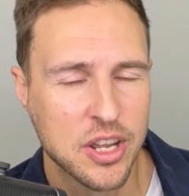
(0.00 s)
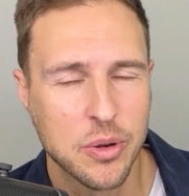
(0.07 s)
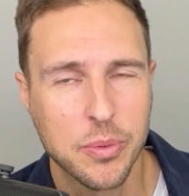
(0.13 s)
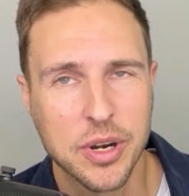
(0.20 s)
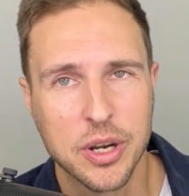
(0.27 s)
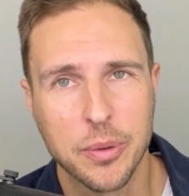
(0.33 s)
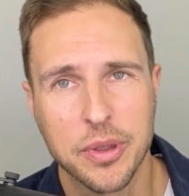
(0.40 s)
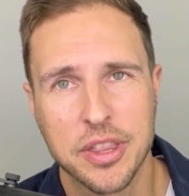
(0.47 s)

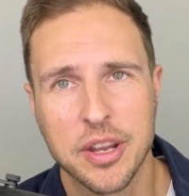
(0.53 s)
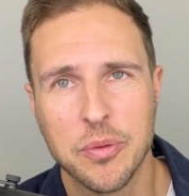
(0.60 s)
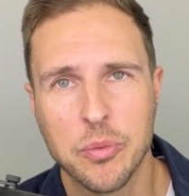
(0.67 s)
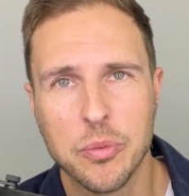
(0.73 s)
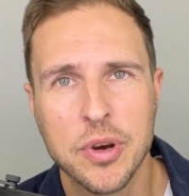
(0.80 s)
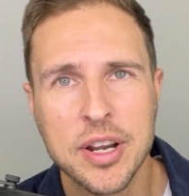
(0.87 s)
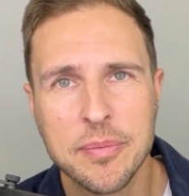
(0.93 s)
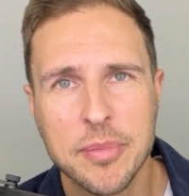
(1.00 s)
where within
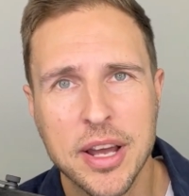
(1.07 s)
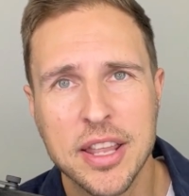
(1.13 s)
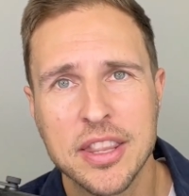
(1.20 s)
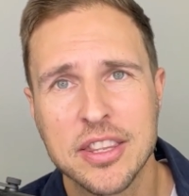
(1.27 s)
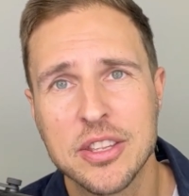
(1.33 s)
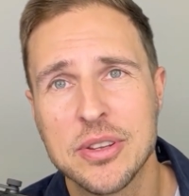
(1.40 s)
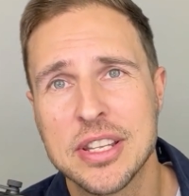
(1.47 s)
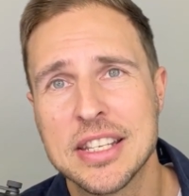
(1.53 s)
1
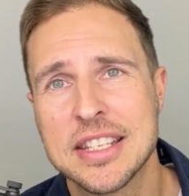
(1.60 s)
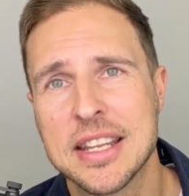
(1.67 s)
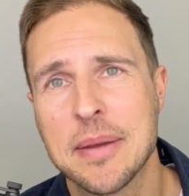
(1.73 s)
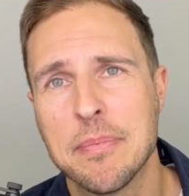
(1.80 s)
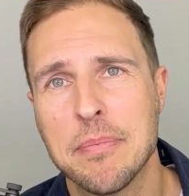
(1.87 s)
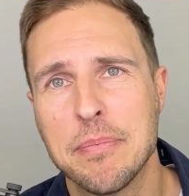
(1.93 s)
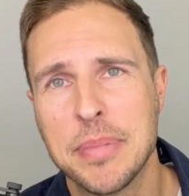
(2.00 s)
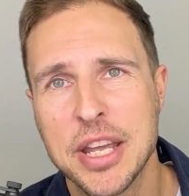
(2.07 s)
month, you can see a
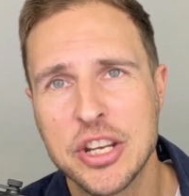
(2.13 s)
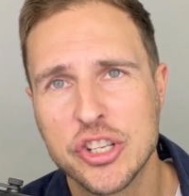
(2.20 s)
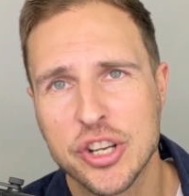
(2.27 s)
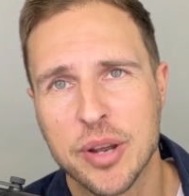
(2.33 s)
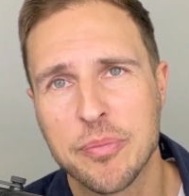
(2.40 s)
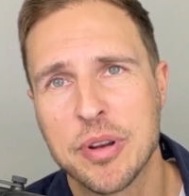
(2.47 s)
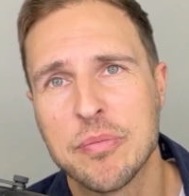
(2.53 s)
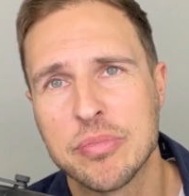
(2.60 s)
big
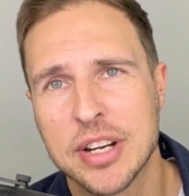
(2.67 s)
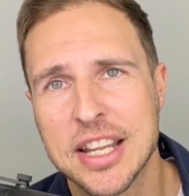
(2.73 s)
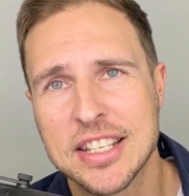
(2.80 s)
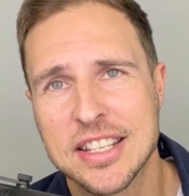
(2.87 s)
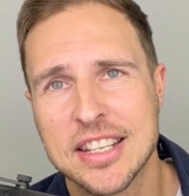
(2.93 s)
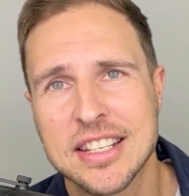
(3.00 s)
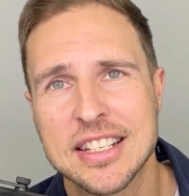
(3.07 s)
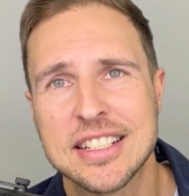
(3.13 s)
jump in
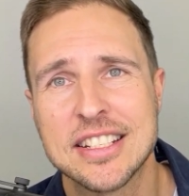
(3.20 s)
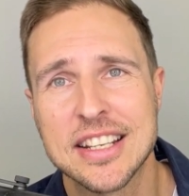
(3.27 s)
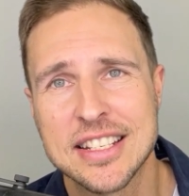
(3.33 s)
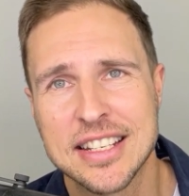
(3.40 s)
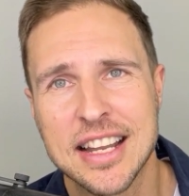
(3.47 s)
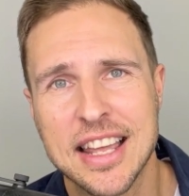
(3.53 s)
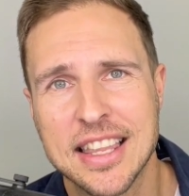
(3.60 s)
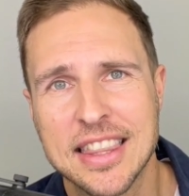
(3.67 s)
prices
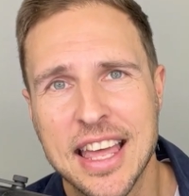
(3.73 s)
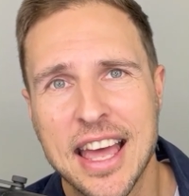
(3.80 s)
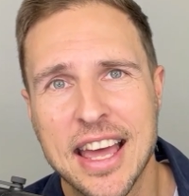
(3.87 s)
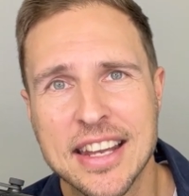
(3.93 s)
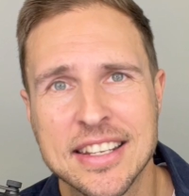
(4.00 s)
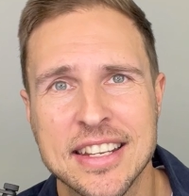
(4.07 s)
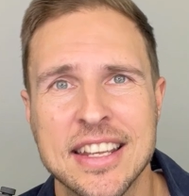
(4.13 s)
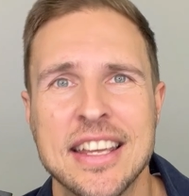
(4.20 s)
just like
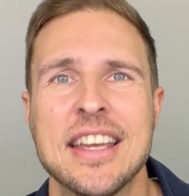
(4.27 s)
that.